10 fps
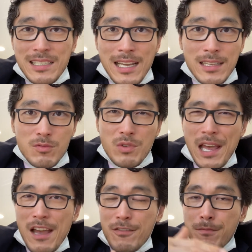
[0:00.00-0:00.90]
that we
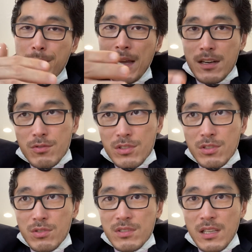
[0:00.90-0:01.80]
have better
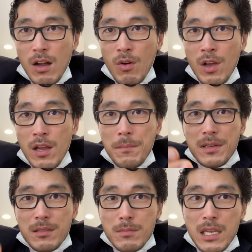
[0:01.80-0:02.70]
results now,
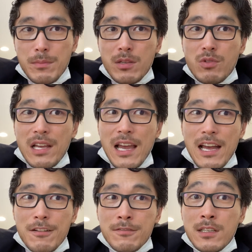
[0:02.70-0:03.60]
but maybe we
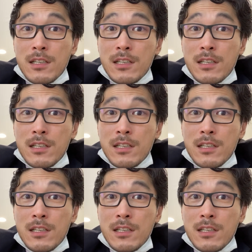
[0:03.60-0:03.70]
have